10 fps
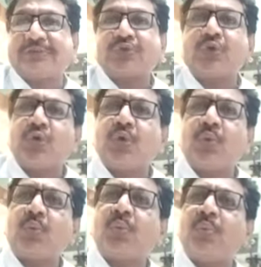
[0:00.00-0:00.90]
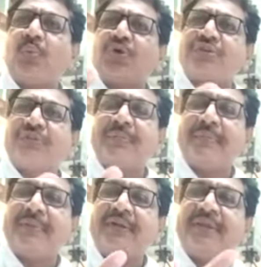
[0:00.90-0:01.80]
So most of the
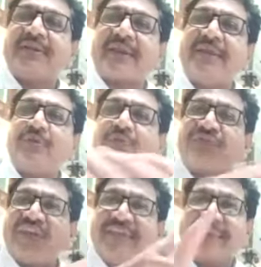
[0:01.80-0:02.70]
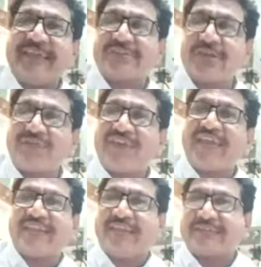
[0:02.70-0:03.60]
people, they try to feign things or
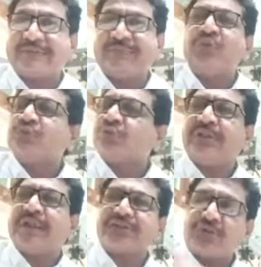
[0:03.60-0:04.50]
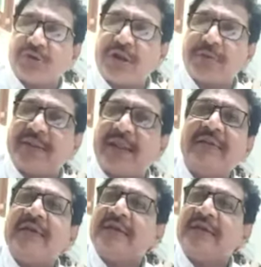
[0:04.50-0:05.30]
fake things. So that should not be done.